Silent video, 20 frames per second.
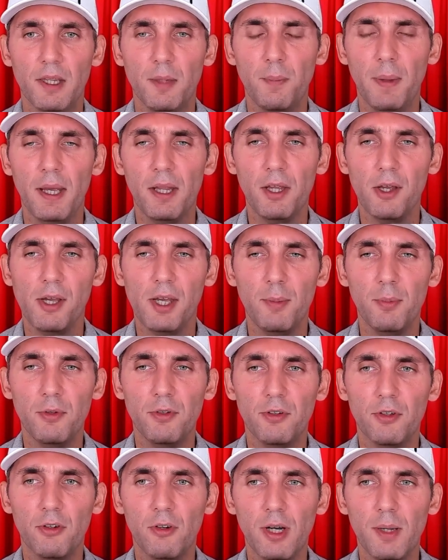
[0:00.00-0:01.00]
The
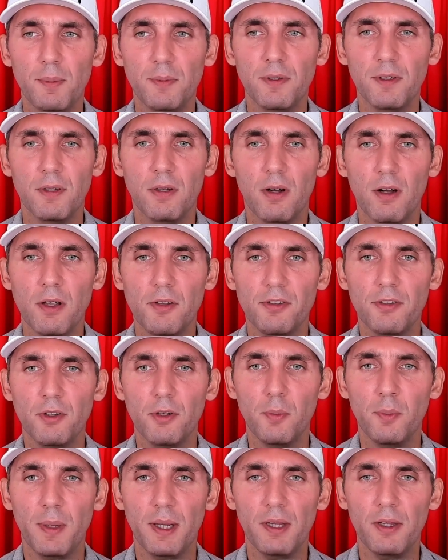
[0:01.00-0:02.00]
Paleo-Hebrew script,
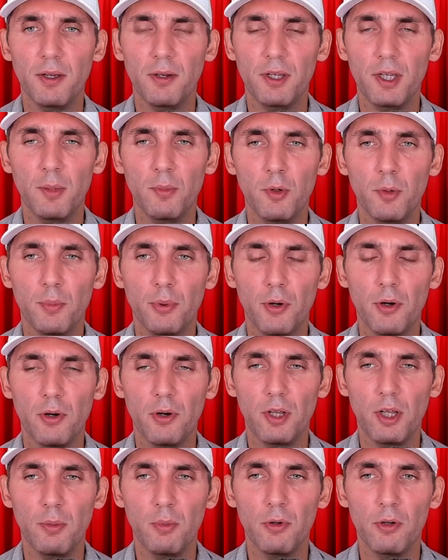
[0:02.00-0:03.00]
also Paleo-Hebrew,
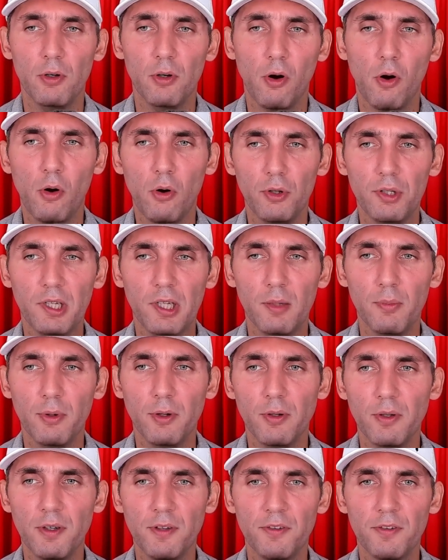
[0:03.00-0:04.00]
Proto-Hebrew, or Old
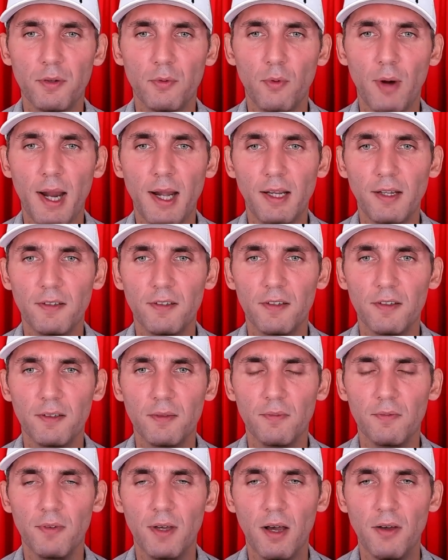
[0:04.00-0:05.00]
Hebrew, is the writing
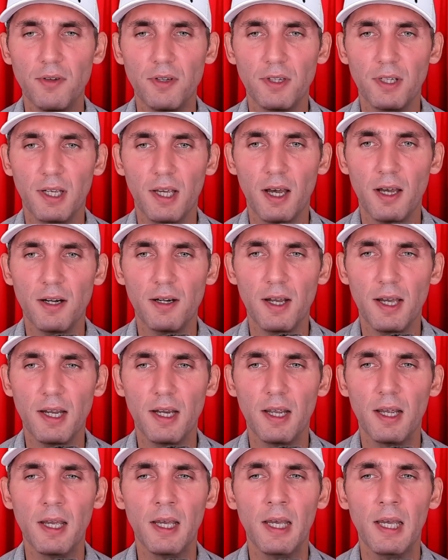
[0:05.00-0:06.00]
system found in the
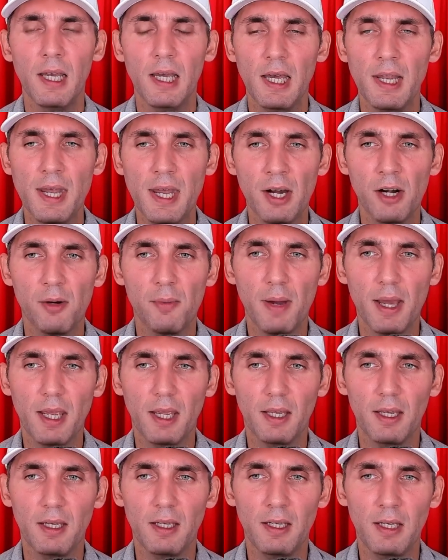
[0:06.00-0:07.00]
Canaanite and
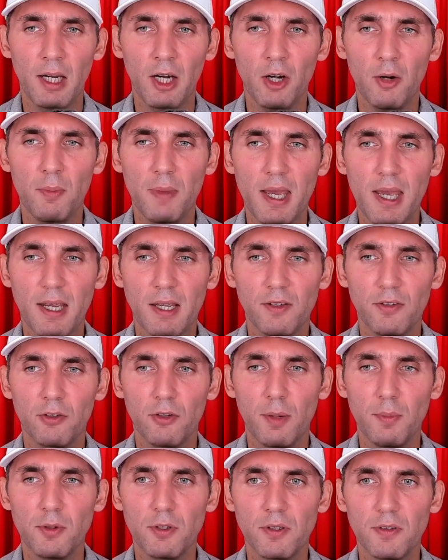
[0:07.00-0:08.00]
Aramaic
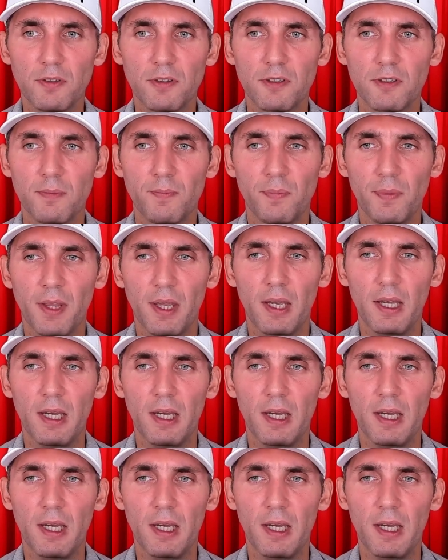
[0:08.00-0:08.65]
inscriptions,